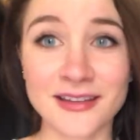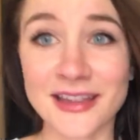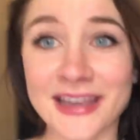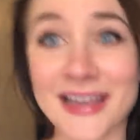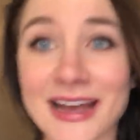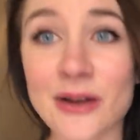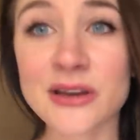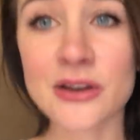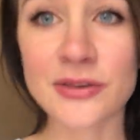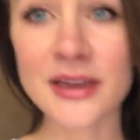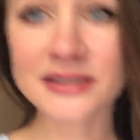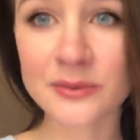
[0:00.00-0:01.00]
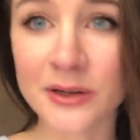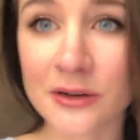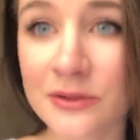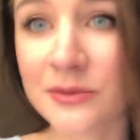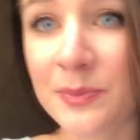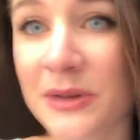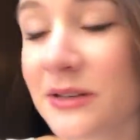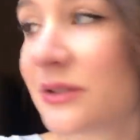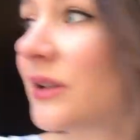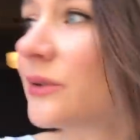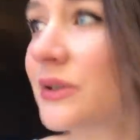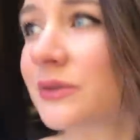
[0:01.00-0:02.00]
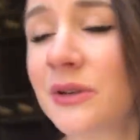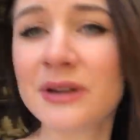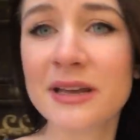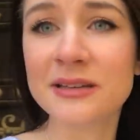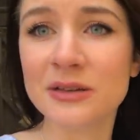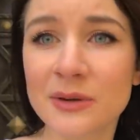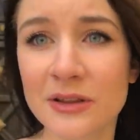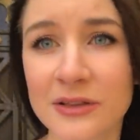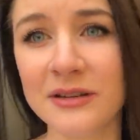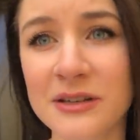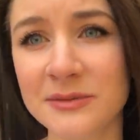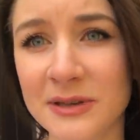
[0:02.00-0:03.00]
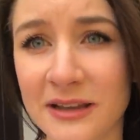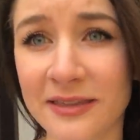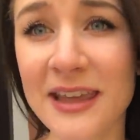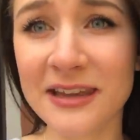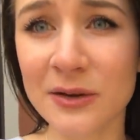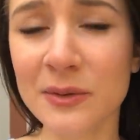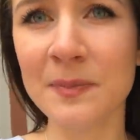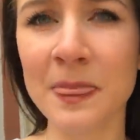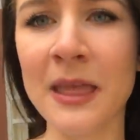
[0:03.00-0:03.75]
like, how can you thank someone who's being so nice to you other than just saying thank you?